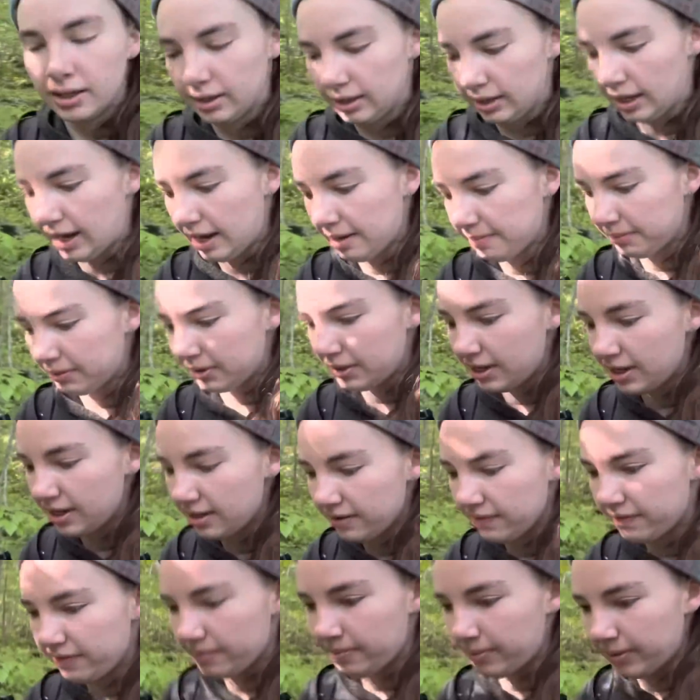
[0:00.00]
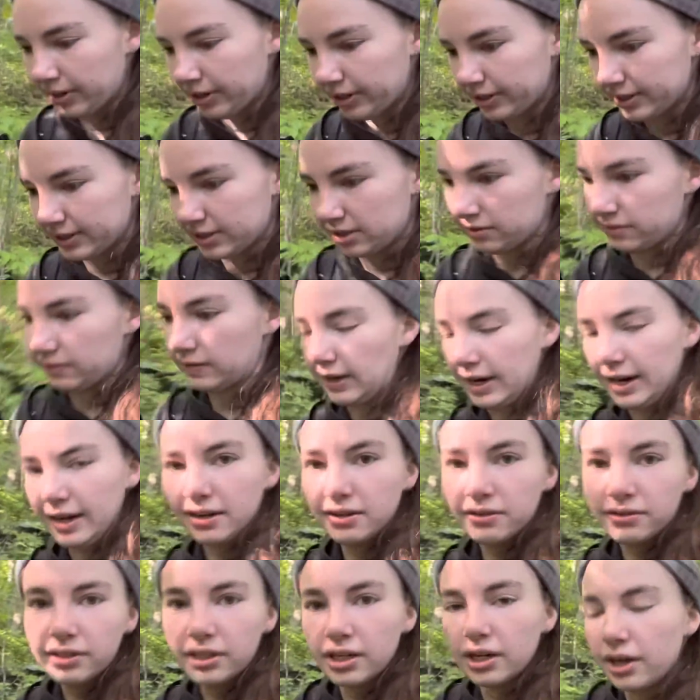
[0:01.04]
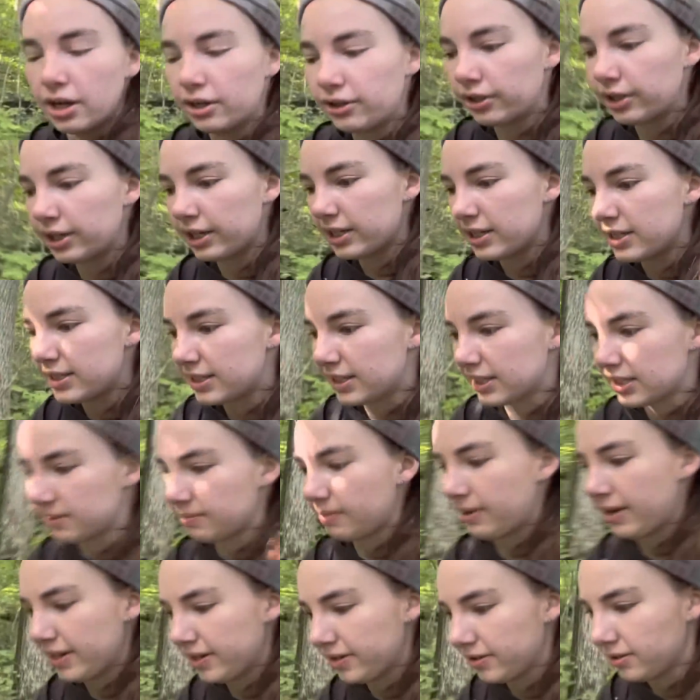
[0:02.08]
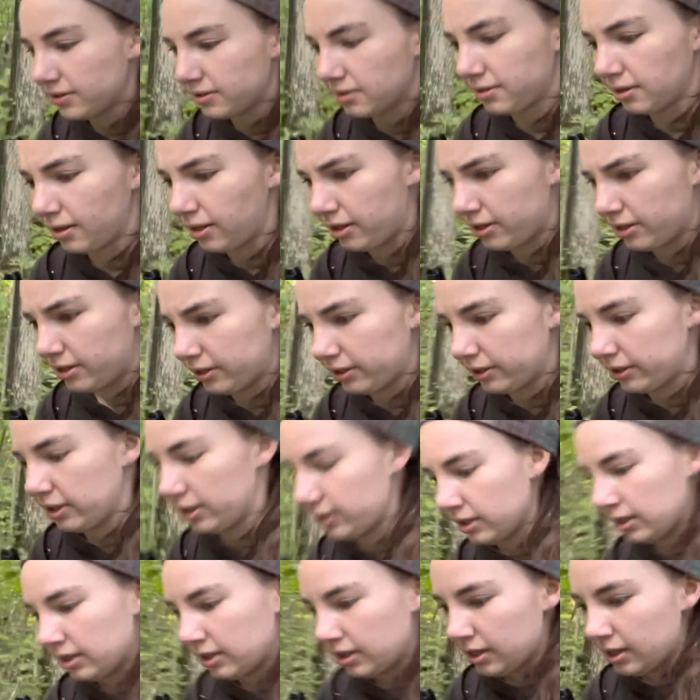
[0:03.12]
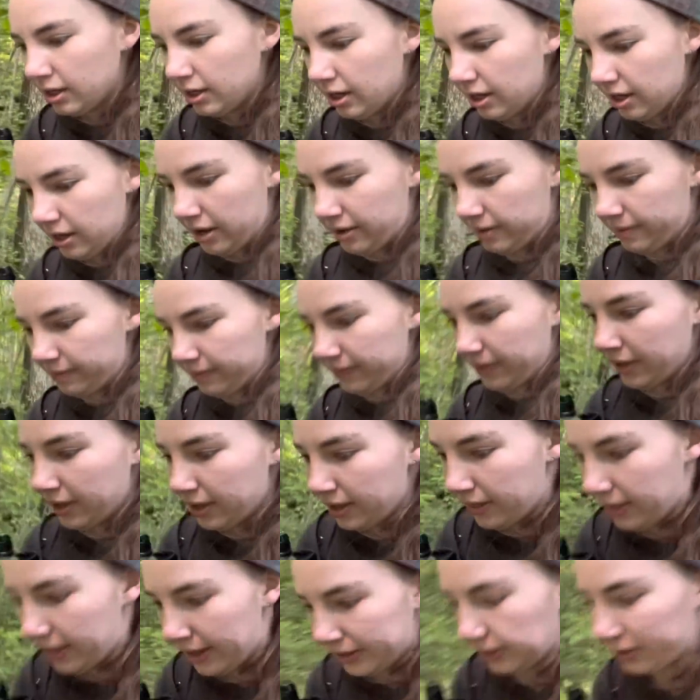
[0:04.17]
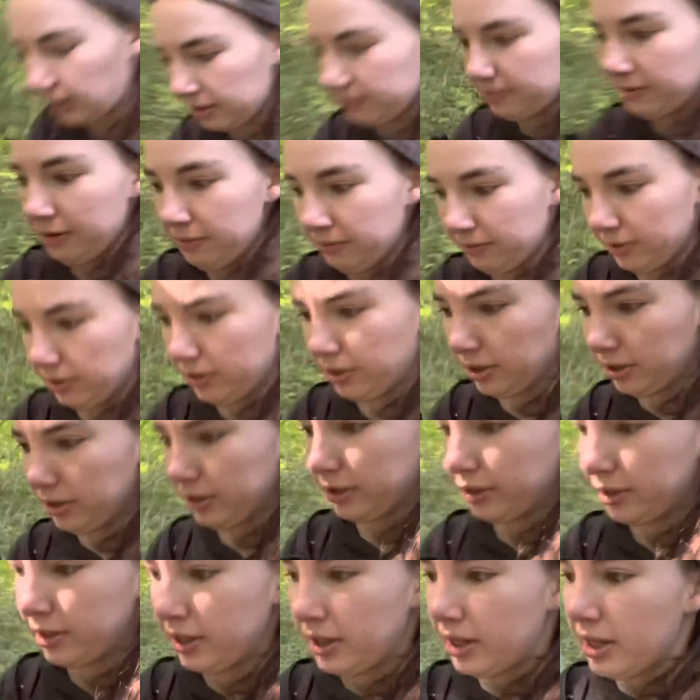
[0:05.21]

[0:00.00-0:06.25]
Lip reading: I believe the park is around 106 miles long. I could be wrong.